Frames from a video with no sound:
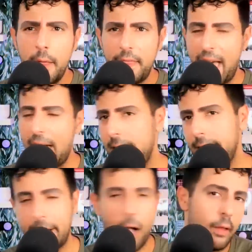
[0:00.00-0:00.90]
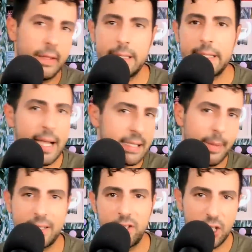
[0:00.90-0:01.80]
that had like all these text
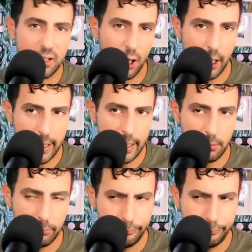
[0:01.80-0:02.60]
messages on it.